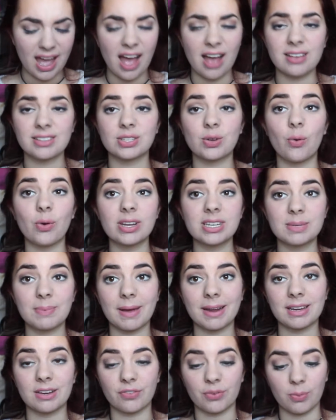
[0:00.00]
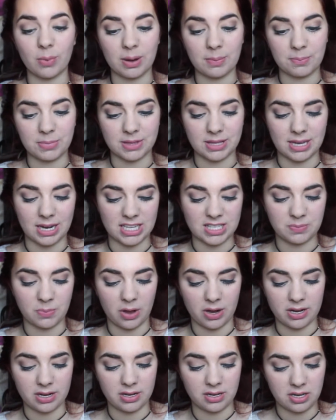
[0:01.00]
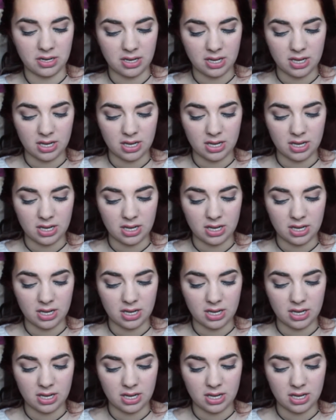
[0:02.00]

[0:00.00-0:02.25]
I was going to buy a different one, but then I spotted